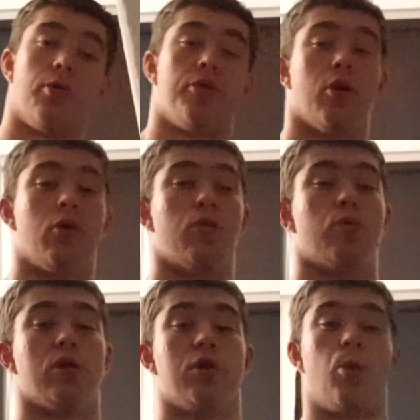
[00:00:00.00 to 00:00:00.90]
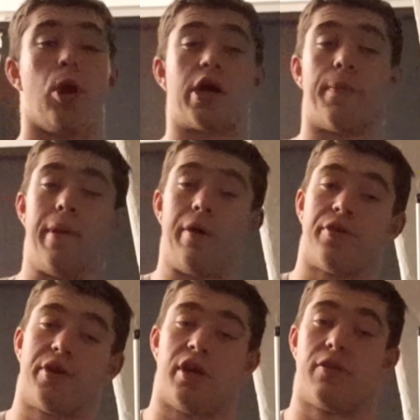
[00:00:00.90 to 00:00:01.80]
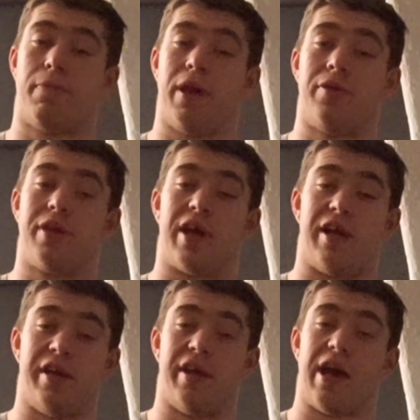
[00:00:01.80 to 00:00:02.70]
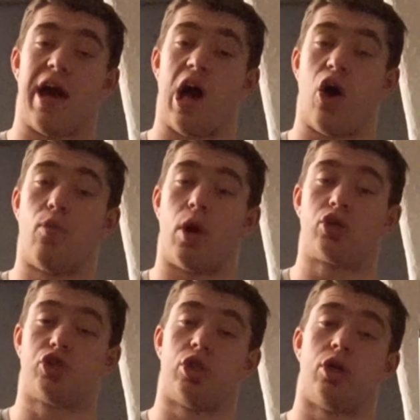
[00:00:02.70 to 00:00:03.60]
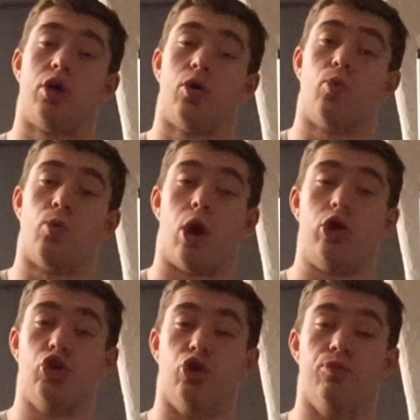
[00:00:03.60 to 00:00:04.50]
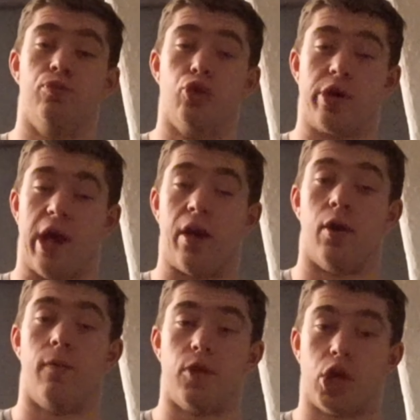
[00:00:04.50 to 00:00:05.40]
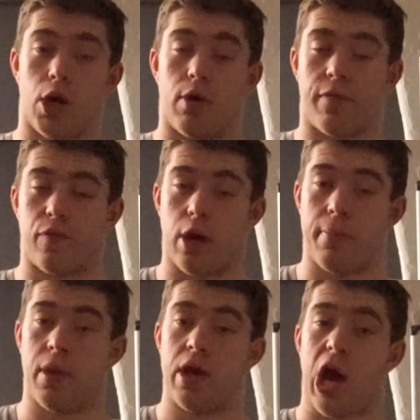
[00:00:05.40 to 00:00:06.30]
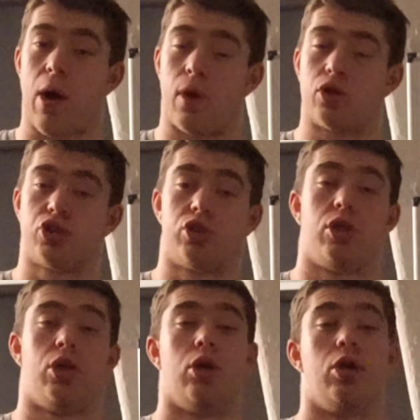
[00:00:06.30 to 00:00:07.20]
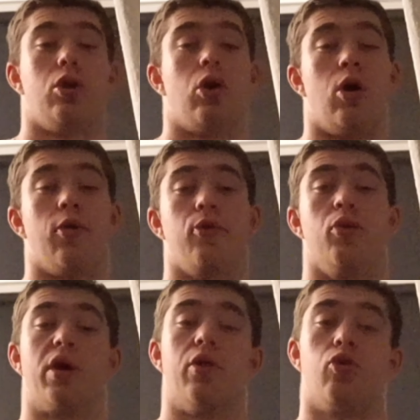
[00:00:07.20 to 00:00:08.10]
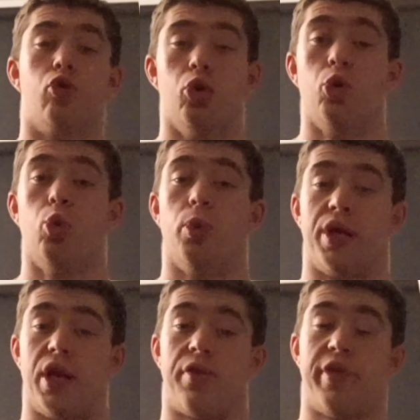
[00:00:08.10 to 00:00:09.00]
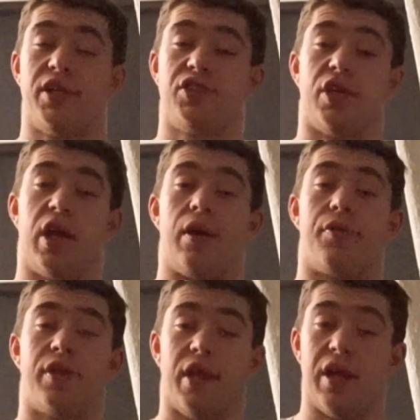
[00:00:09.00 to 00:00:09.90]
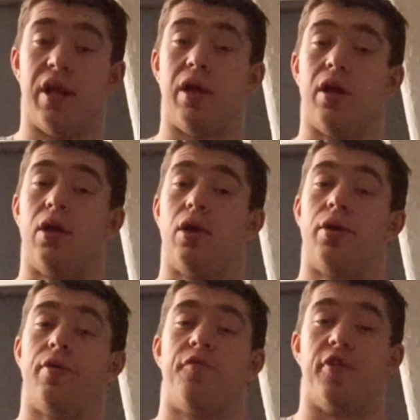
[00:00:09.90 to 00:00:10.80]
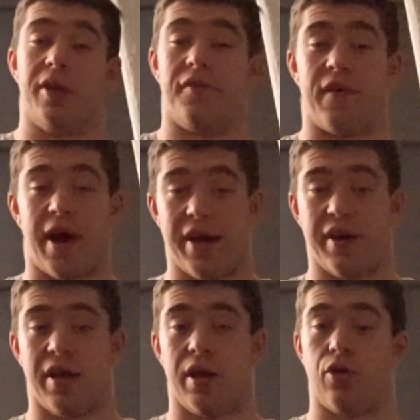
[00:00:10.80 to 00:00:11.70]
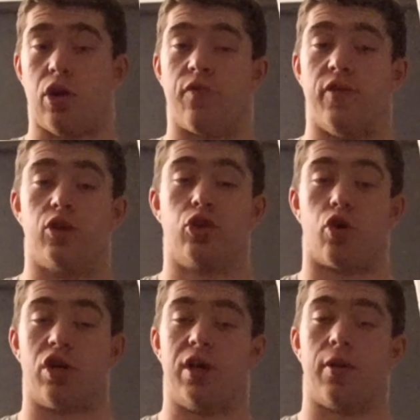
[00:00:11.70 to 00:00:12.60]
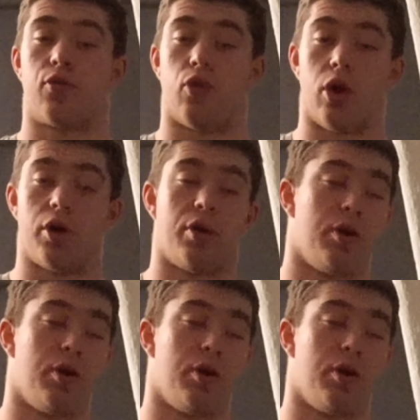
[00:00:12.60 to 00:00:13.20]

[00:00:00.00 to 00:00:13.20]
So the work capacity is basically how much volume you can recover from, how much also you can do within a session and still feel fine and not feel totally destroyed.